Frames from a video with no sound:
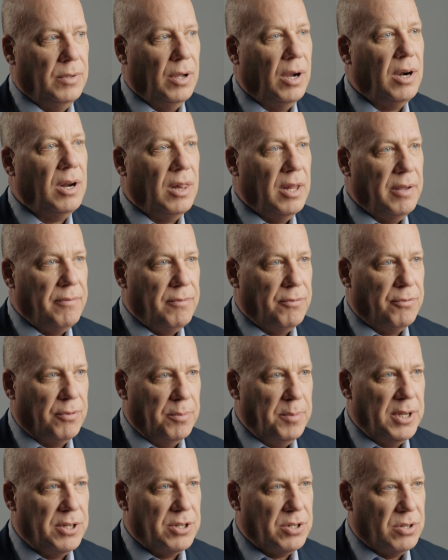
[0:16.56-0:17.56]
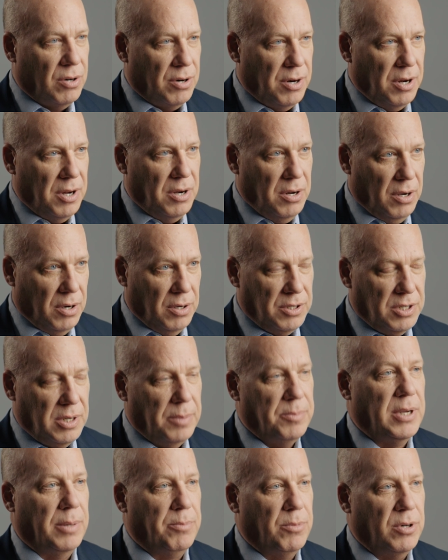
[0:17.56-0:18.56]
9/11 for me started on
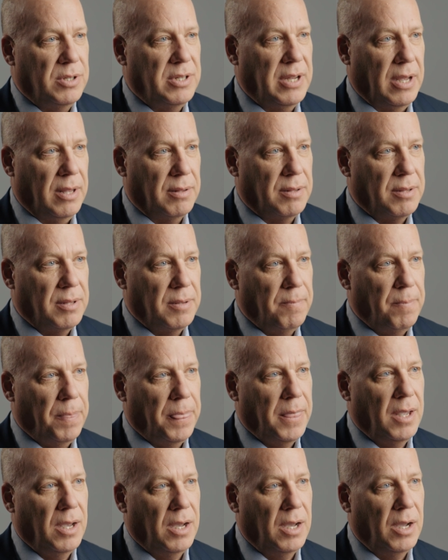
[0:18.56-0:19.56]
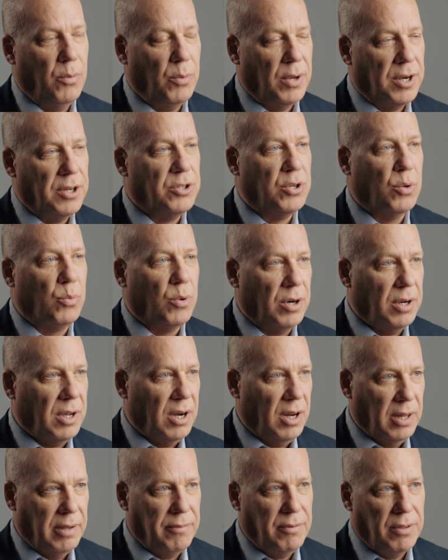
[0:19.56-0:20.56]
September 10th. I went into
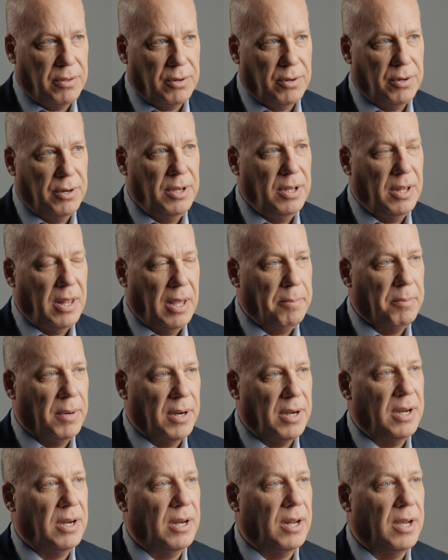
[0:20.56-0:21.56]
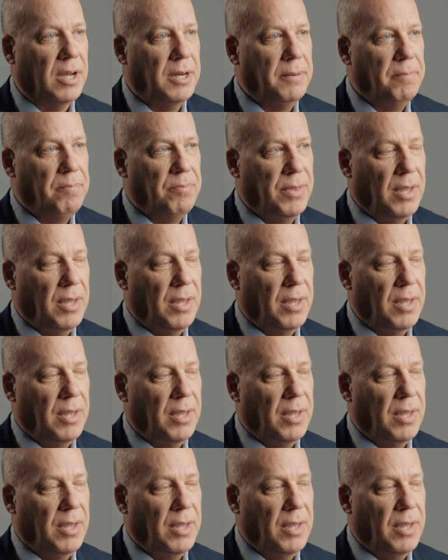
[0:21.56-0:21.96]
work at 11:30 that Monday night.